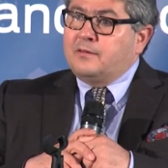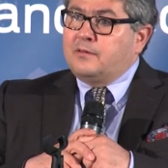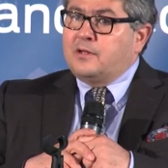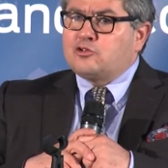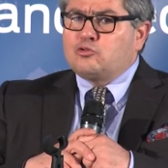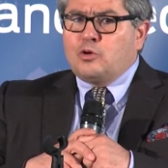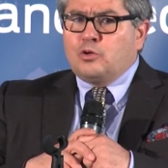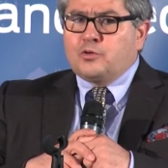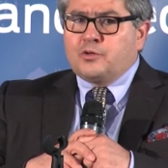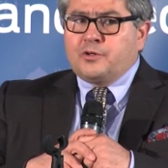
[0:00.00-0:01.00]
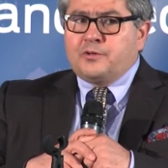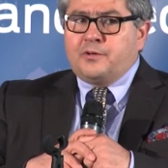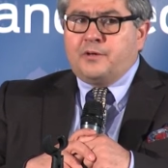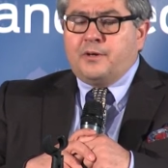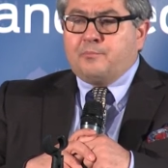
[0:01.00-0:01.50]
there's no longer
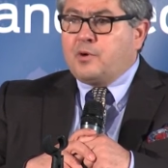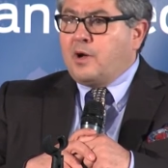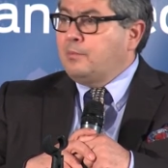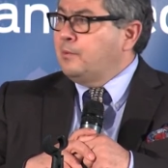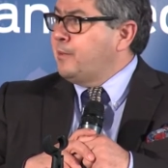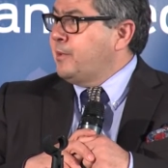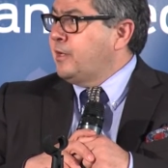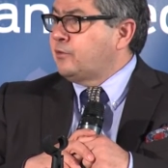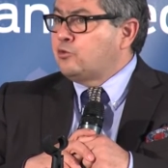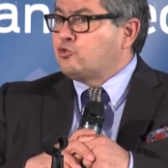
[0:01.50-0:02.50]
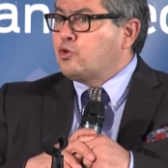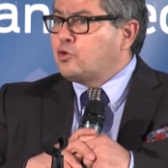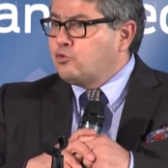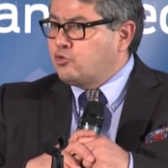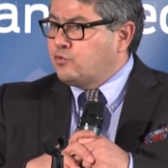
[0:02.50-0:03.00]
a problem about the
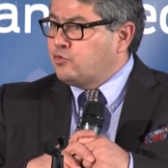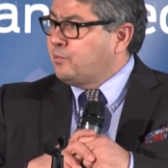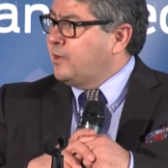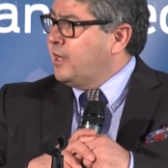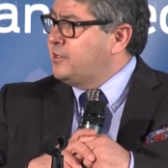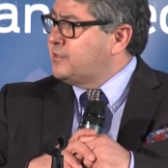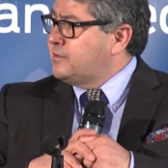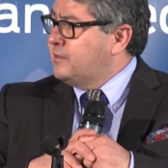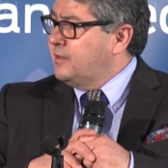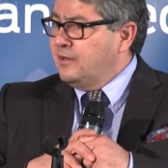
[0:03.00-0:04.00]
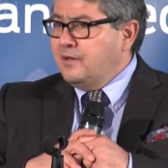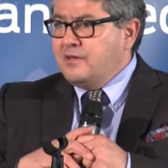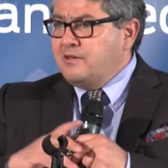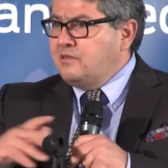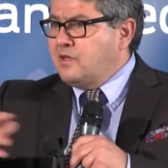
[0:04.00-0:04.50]
shortage of supplies.
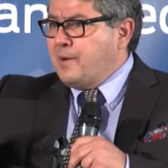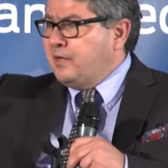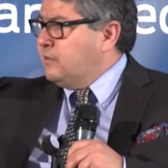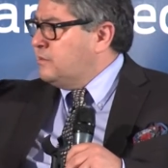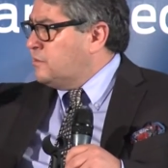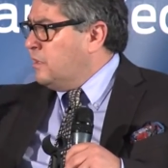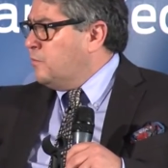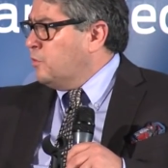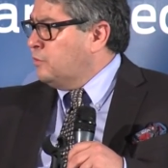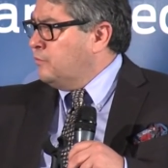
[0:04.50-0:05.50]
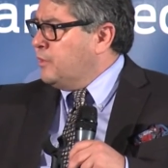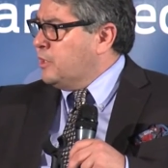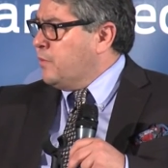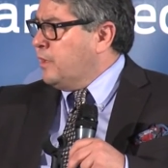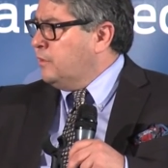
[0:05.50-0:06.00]
Independents are working very
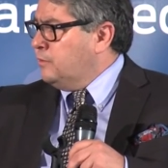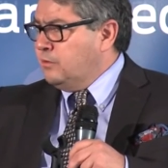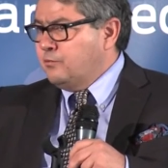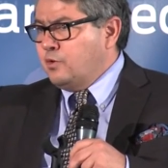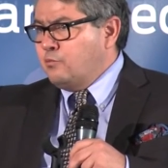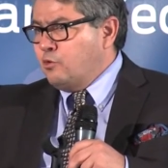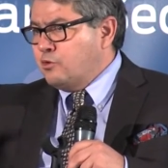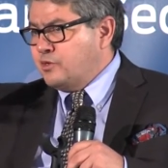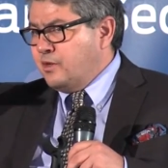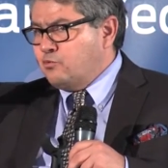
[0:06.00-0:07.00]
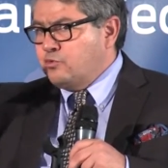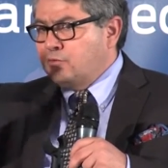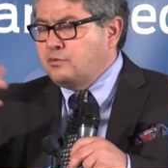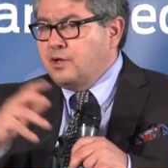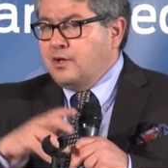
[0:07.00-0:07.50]
well, you know, from Rosneft
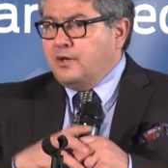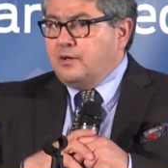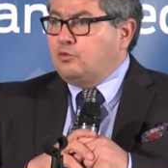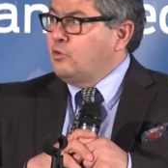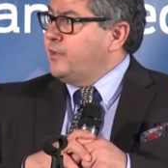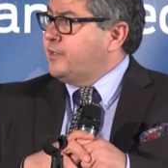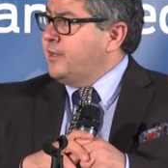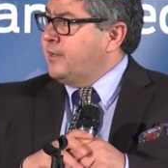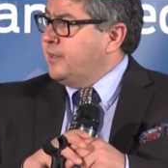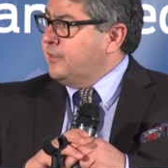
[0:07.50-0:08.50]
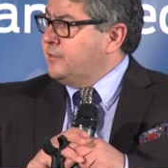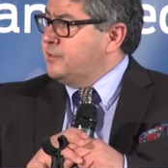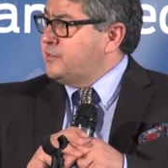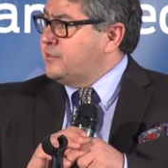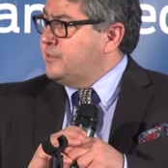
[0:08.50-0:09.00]
to Novatek and
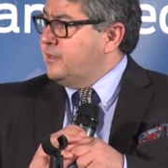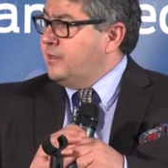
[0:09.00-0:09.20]
others